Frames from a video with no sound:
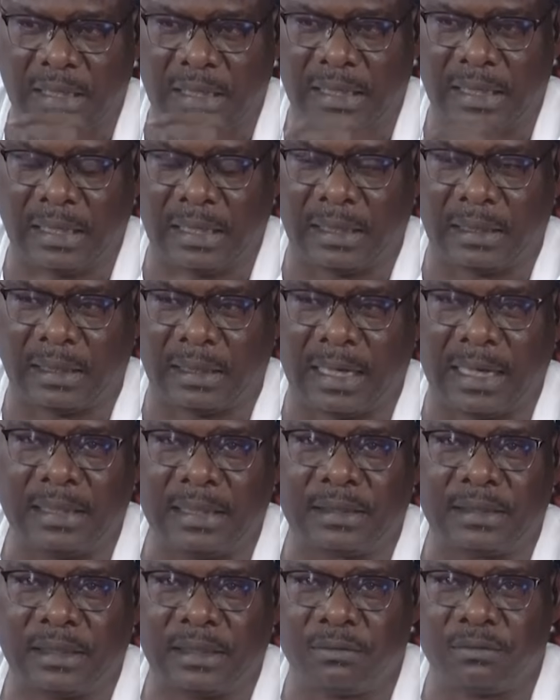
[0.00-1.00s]
are
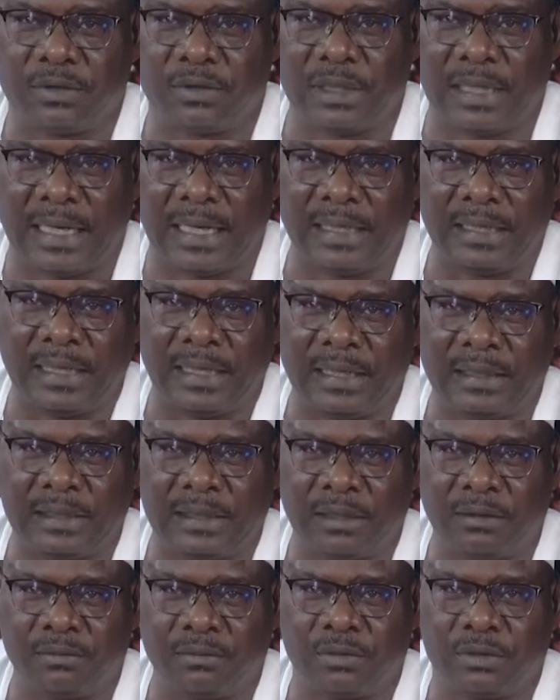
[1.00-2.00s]
items, line
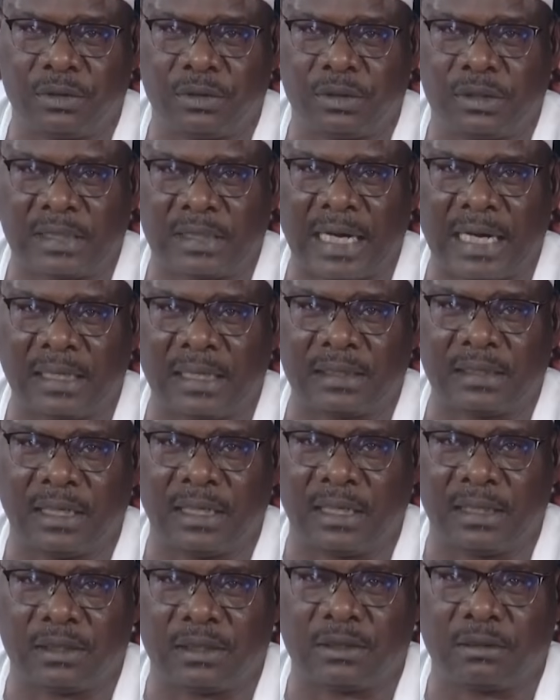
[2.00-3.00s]
items tagged
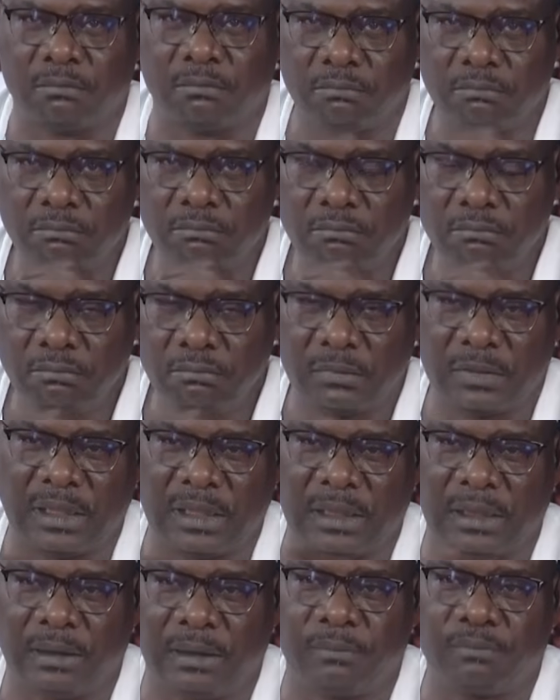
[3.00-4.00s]
as
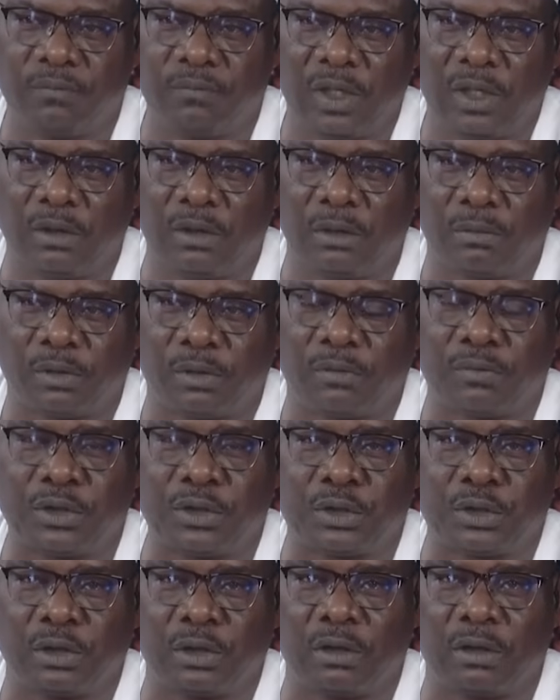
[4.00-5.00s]
the
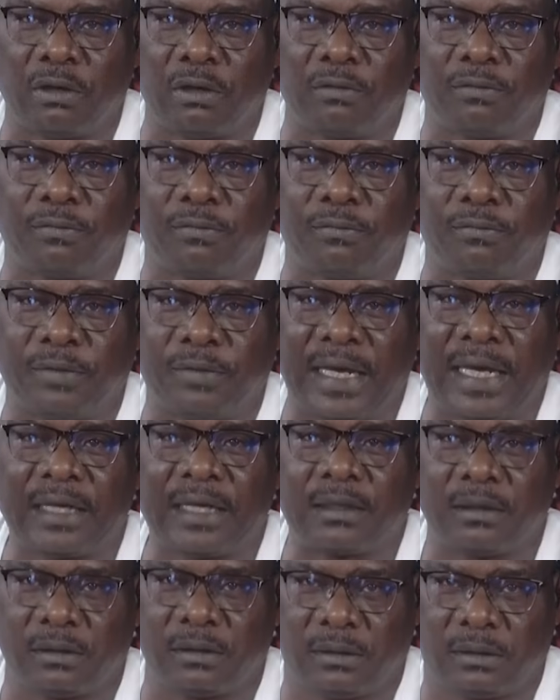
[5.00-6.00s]
provision of
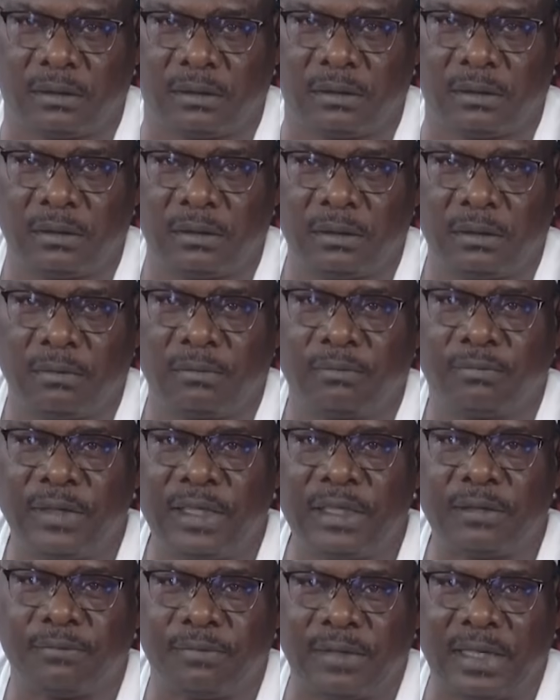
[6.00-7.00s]
vehicles,
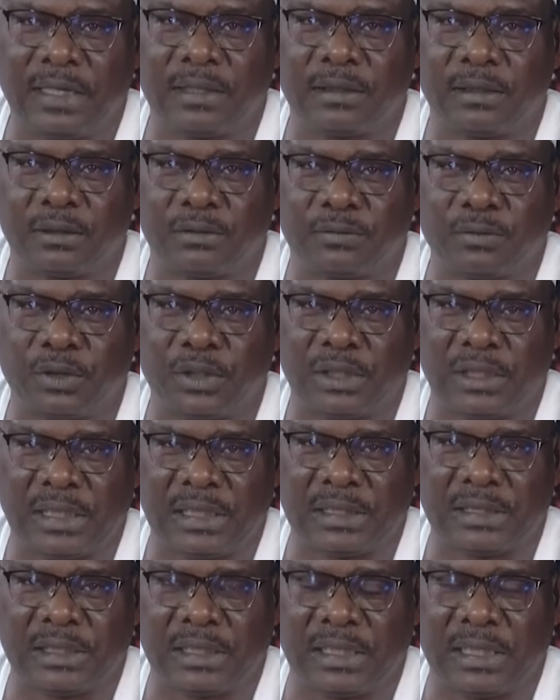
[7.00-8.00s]
fleet vehicles for the
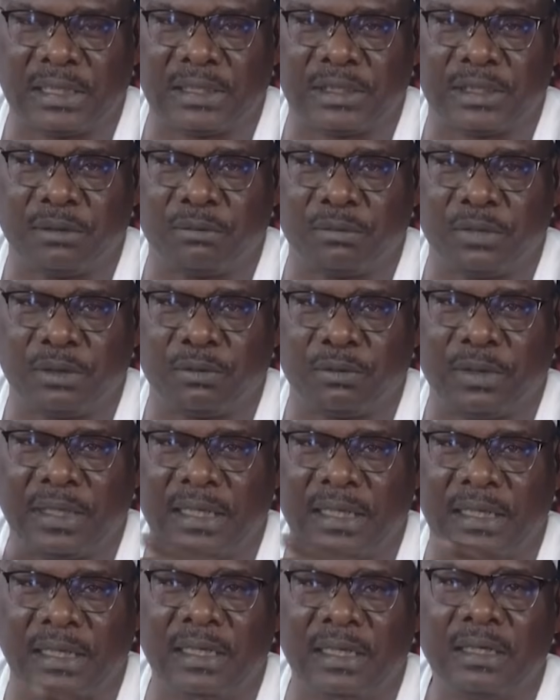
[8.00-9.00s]
National Assembly, whether